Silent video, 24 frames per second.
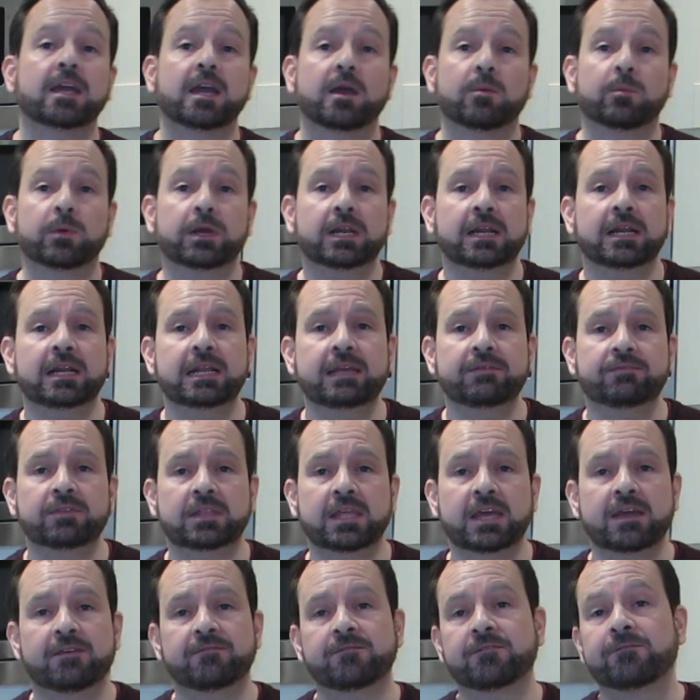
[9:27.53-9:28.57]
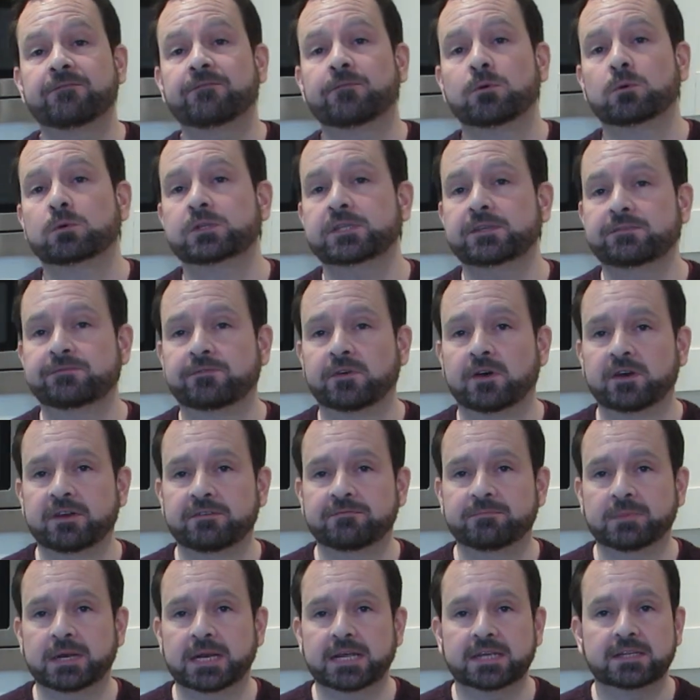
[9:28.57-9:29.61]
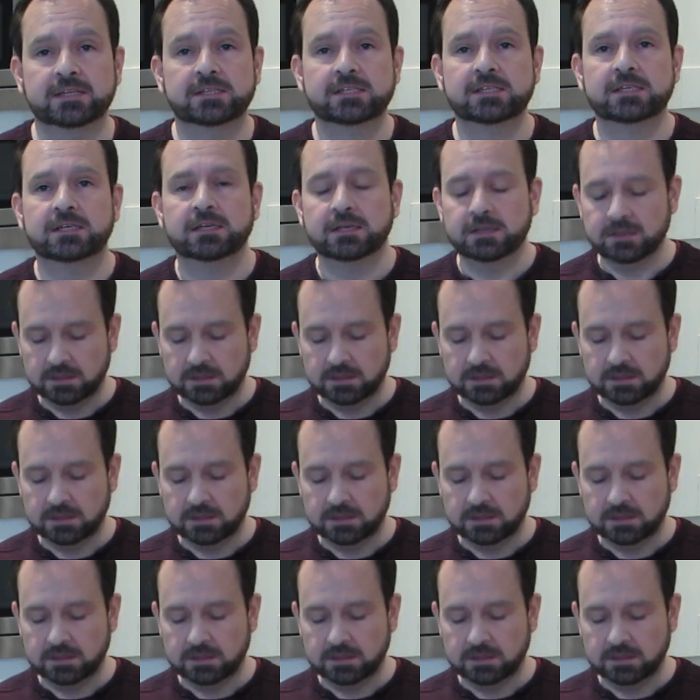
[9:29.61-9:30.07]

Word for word: We're going to leave it there for 45 minutes.